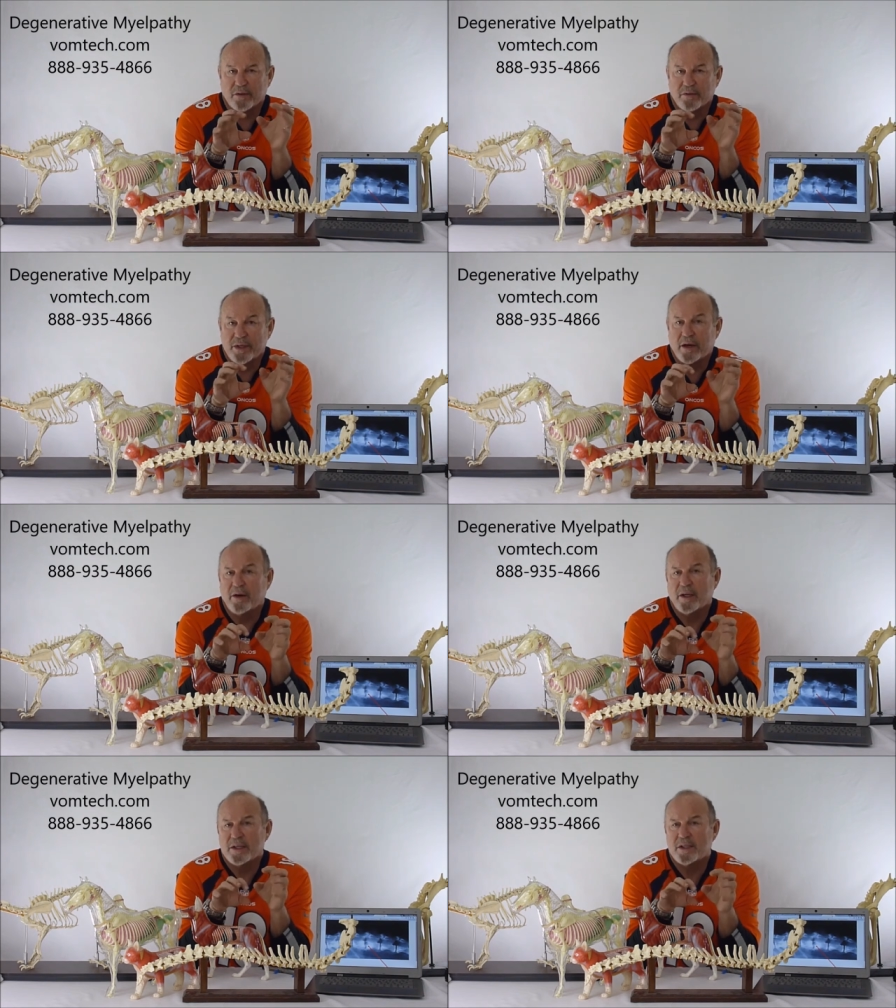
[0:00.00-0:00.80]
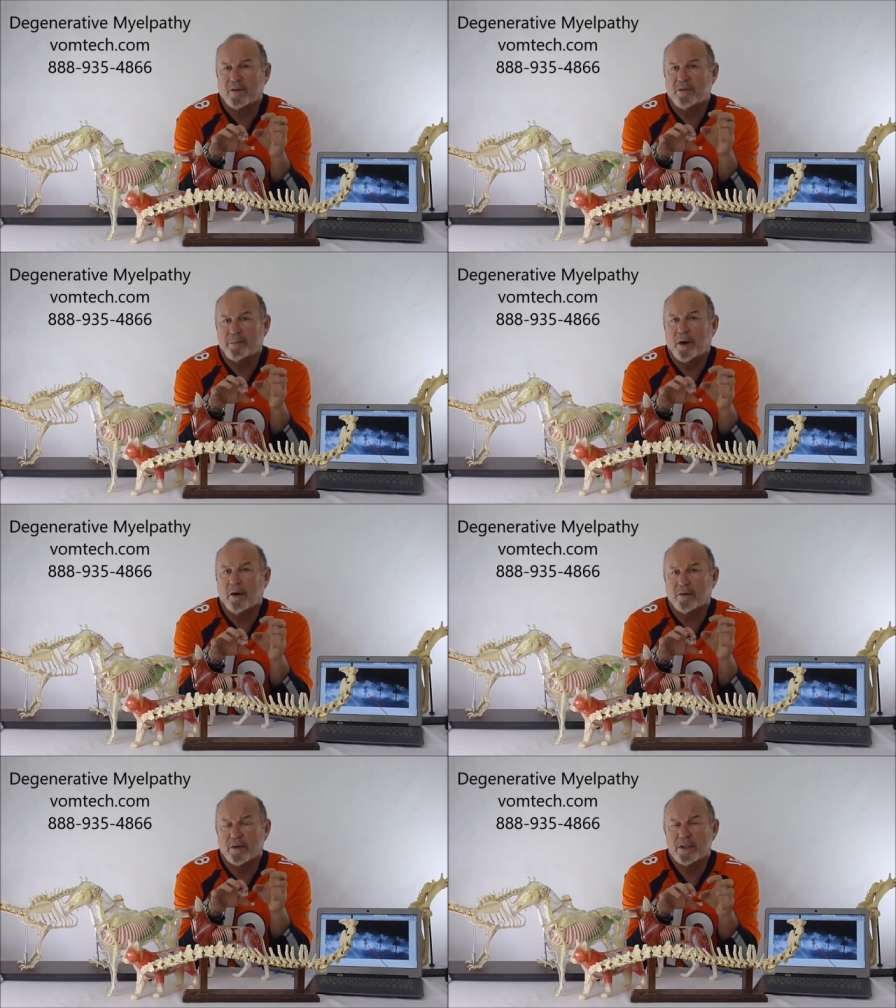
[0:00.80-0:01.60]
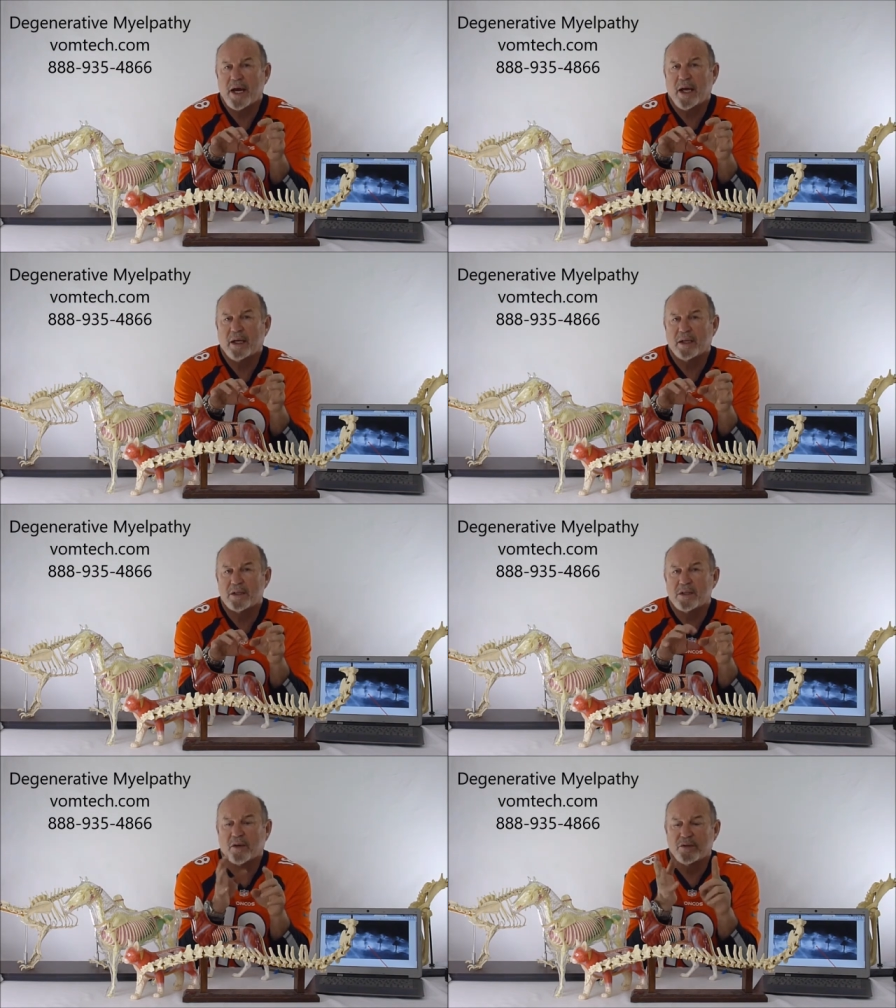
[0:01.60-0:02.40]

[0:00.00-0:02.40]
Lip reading: of tearing itself apart or attacking itself,